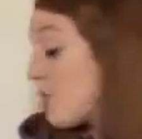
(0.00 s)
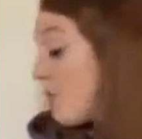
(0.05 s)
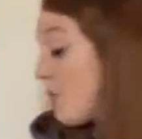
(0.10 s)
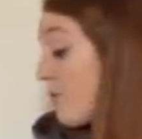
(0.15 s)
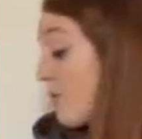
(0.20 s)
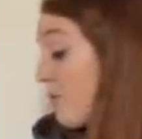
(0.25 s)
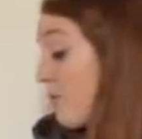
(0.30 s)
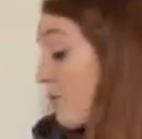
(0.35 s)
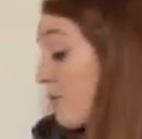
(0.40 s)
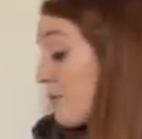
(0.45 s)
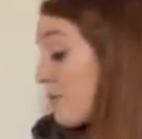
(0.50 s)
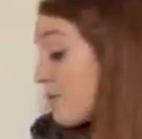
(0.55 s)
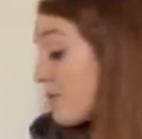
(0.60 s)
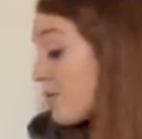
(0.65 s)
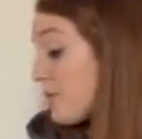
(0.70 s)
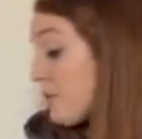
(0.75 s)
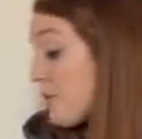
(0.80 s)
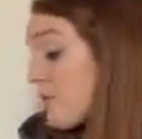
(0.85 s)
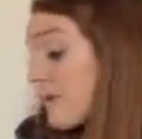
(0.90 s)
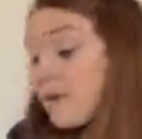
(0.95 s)
we've formed
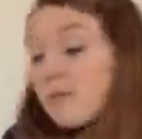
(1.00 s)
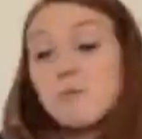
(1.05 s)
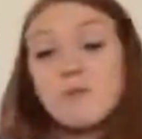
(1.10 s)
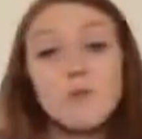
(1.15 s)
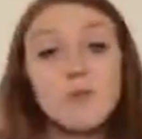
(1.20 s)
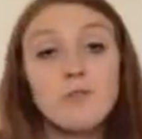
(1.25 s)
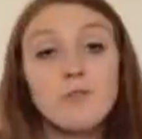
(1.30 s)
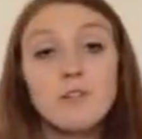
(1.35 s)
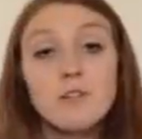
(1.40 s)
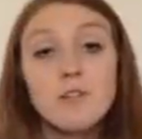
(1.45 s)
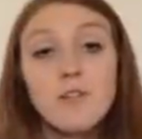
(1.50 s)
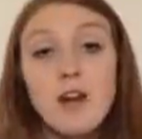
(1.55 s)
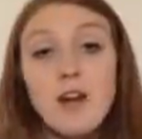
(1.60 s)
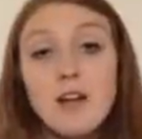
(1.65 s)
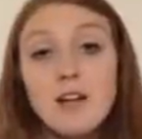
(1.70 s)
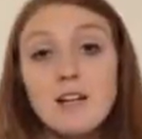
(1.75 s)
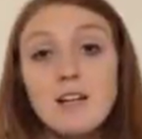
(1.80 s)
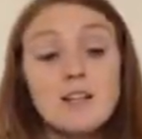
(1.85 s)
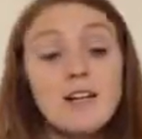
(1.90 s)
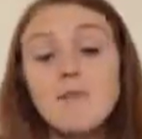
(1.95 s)
into
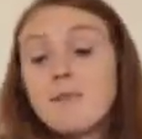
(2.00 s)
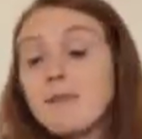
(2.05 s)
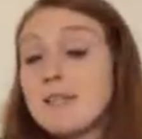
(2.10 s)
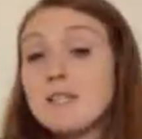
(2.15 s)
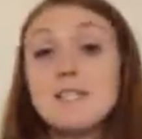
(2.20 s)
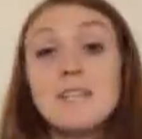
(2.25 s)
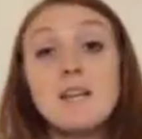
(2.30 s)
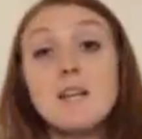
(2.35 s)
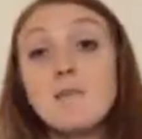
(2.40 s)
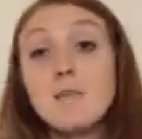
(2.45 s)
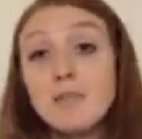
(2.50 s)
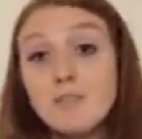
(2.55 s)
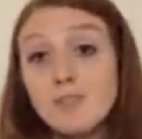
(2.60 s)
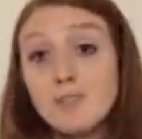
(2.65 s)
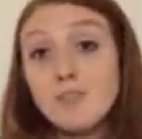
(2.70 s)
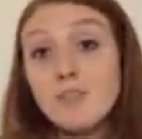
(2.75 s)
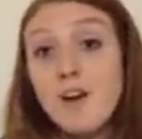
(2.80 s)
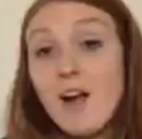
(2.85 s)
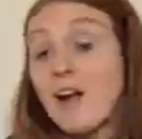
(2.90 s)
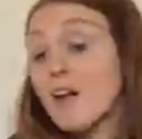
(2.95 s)
a
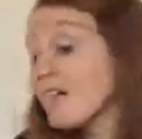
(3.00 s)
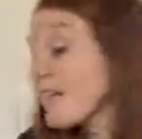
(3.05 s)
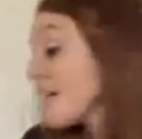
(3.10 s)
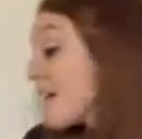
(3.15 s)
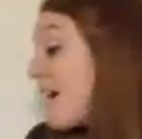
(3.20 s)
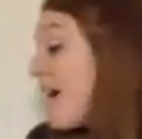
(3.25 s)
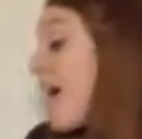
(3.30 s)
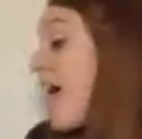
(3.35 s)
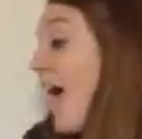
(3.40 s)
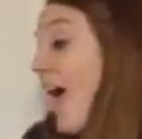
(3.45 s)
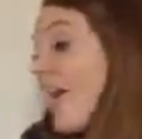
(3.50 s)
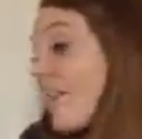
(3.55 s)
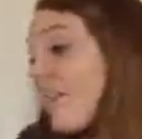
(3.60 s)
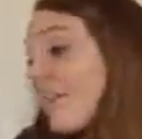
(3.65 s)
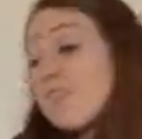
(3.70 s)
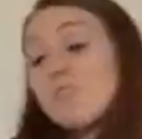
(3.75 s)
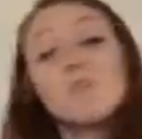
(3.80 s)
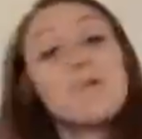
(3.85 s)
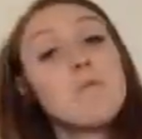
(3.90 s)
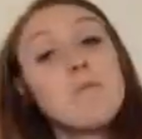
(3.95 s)
sedimentary rock, and
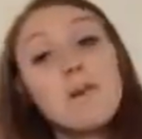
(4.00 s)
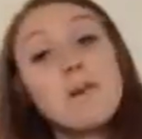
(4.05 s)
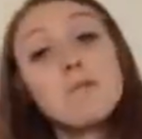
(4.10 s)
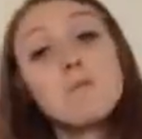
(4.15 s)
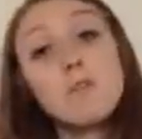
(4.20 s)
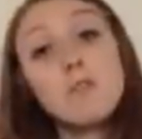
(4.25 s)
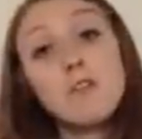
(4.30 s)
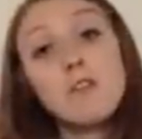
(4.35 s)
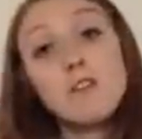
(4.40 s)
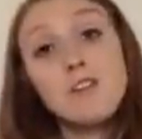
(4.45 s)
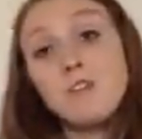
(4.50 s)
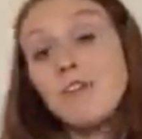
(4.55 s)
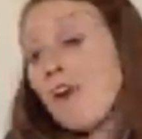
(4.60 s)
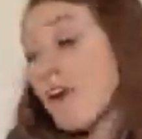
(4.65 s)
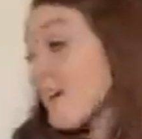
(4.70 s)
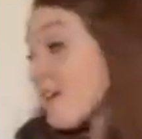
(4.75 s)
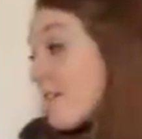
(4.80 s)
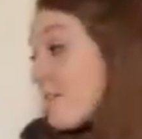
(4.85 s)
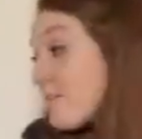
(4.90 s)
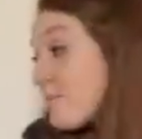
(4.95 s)
then to a metamorphic
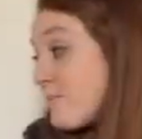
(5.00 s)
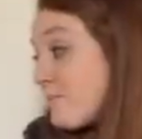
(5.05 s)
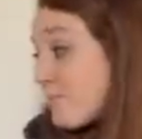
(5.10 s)
rock.